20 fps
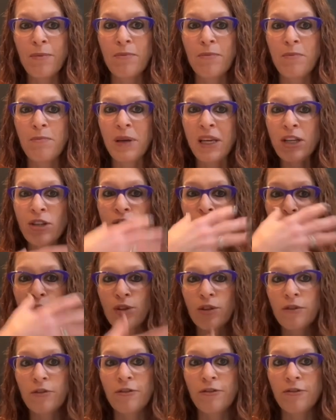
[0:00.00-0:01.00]
big sort
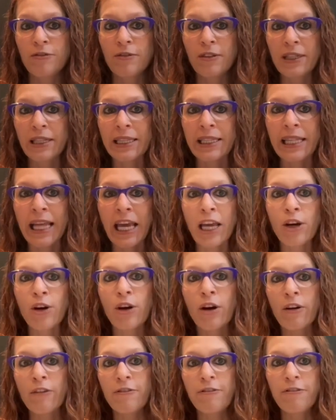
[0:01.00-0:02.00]
of
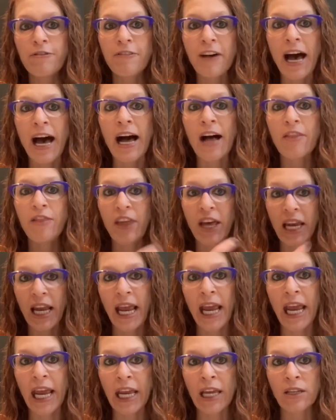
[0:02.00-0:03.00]
layer of fat that
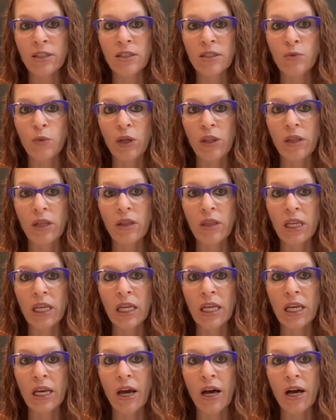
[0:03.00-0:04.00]
hangs within
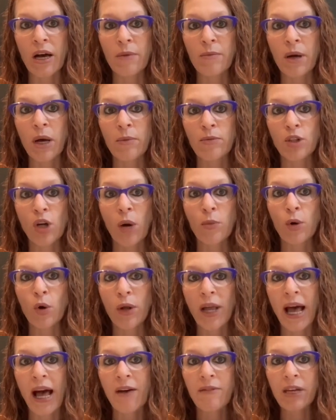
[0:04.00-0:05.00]
the abdominal
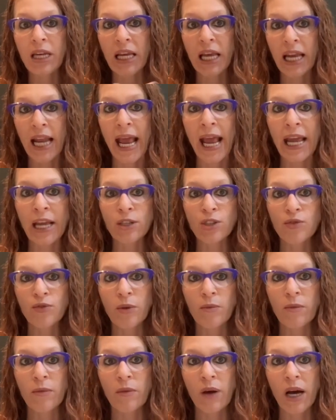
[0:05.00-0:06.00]
cavity. It hangs
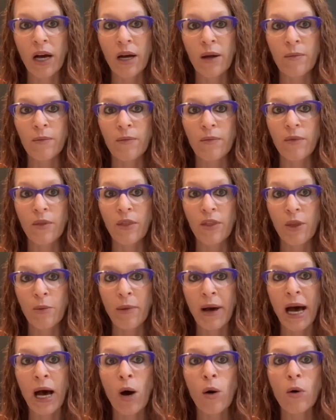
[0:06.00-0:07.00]
from the
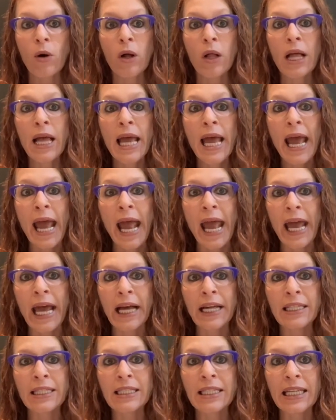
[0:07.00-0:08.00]
bowel,
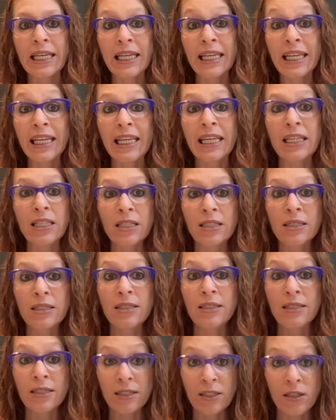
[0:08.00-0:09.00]
and it is
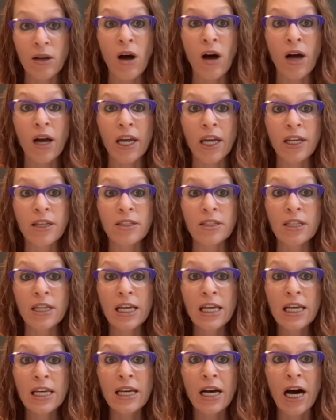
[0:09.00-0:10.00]
designed
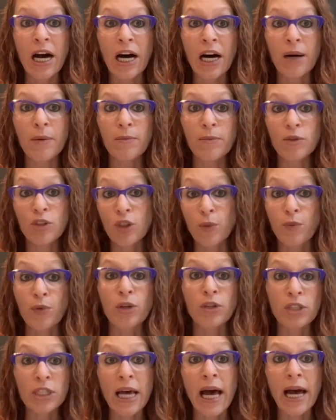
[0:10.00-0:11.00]
to
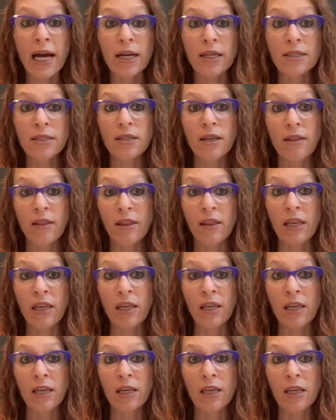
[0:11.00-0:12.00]
protect
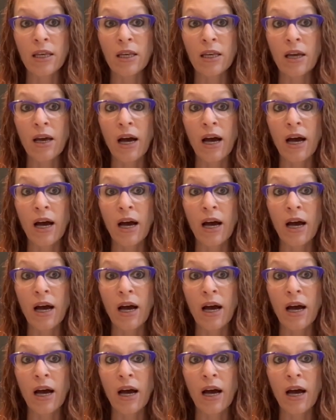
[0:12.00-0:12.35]
the